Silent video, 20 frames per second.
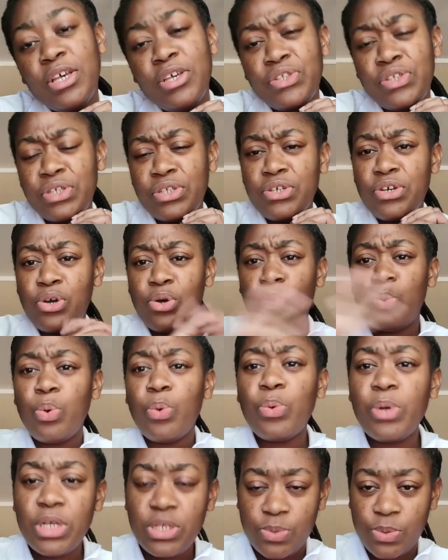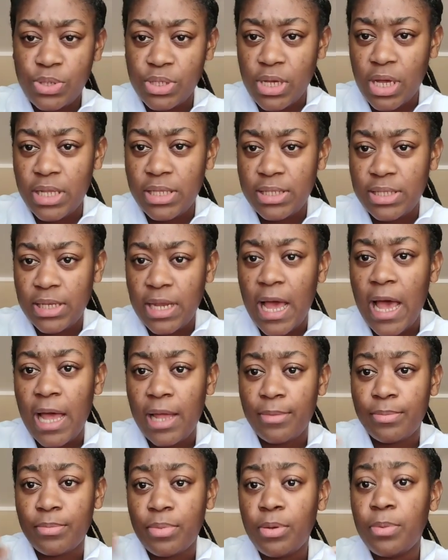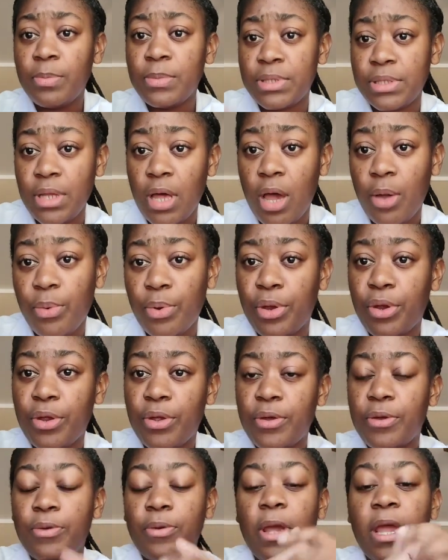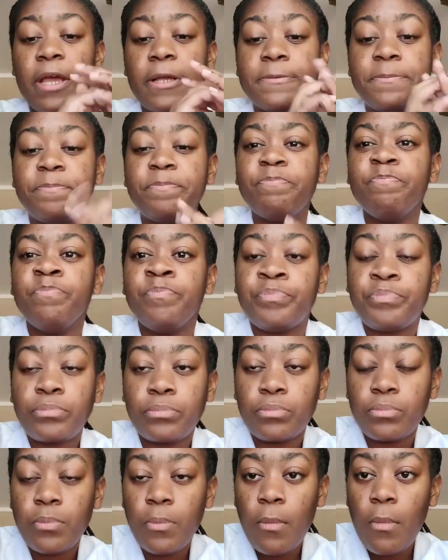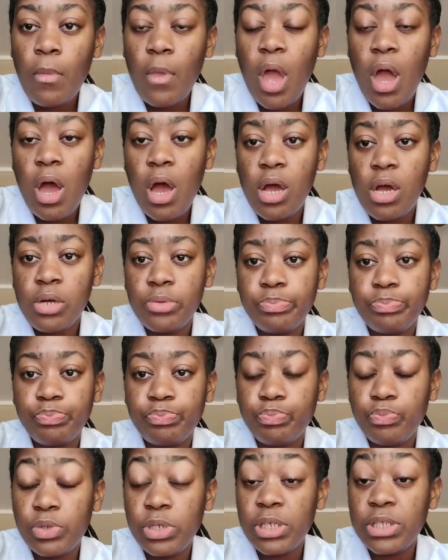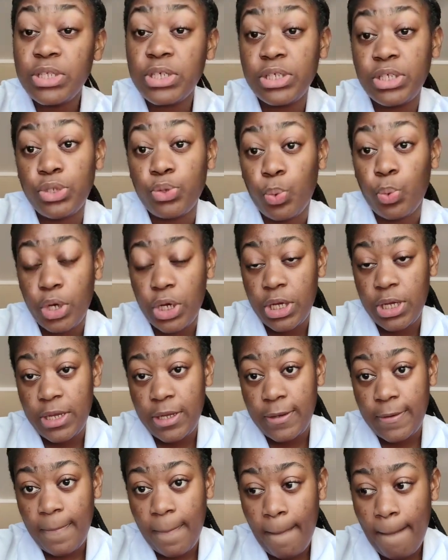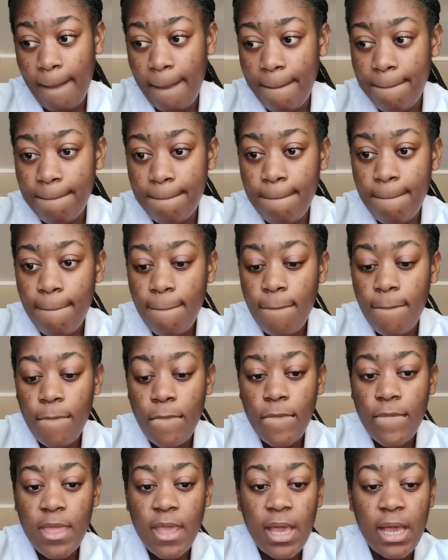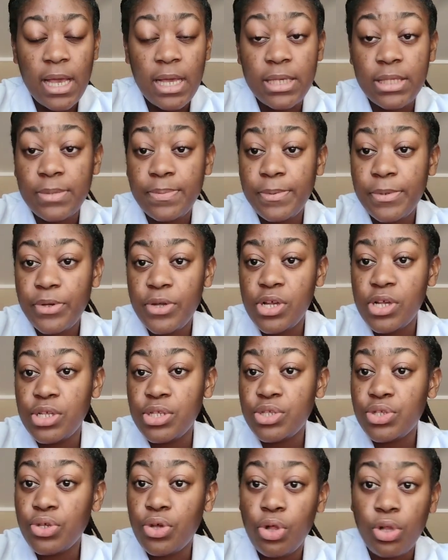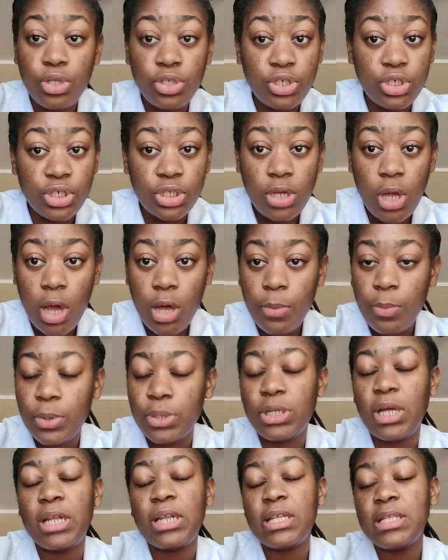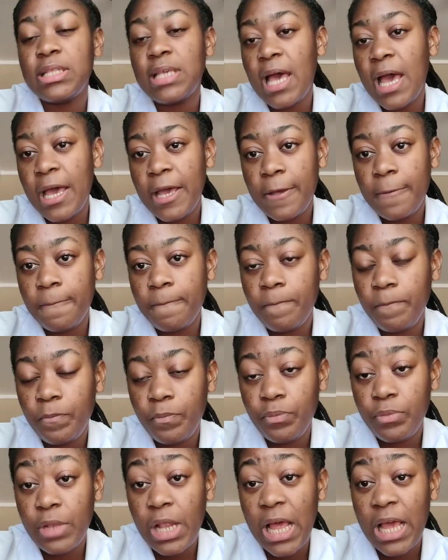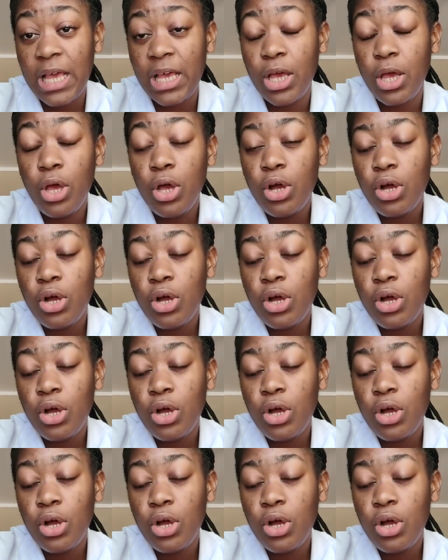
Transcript: So now we reach Wisconsin and I start work. Right? When I started working, experienced culture shock, but at the time, like